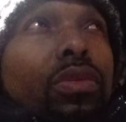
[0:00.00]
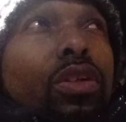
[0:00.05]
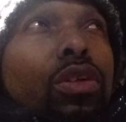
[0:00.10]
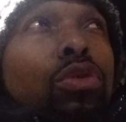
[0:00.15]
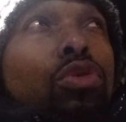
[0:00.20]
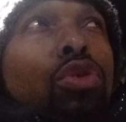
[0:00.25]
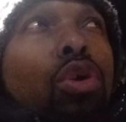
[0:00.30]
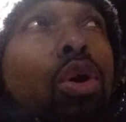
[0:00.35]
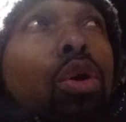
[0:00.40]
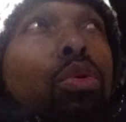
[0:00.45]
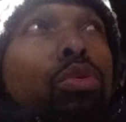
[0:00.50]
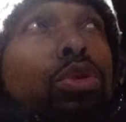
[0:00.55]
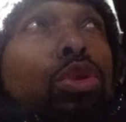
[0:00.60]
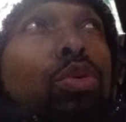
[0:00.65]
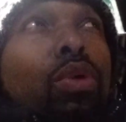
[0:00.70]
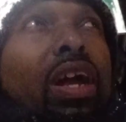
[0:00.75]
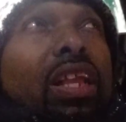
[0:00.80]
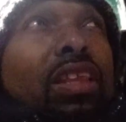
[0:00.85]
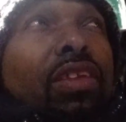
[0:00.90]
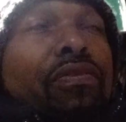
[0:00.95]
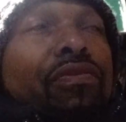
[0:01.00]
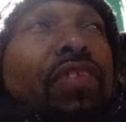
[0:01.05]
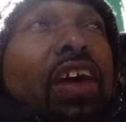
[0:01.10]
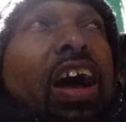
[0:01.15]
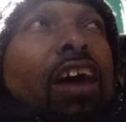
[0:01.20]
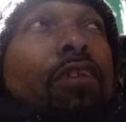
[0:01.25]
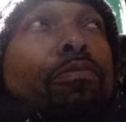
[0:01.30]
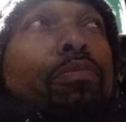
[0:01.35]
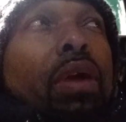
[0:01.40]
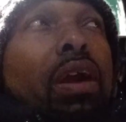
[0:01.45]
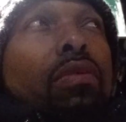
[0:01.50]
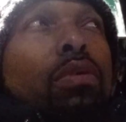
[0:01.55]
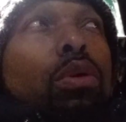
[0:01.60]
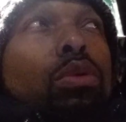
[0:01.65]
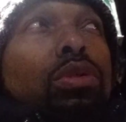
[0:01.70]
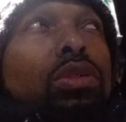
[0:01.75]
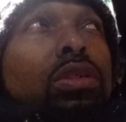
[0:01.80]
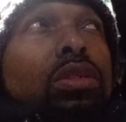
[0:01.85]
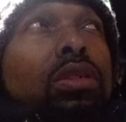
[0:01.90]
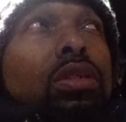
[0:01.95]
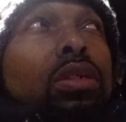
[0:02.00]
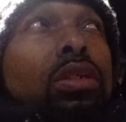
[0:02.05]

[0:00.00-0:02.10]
you know, throughout the five boroughs.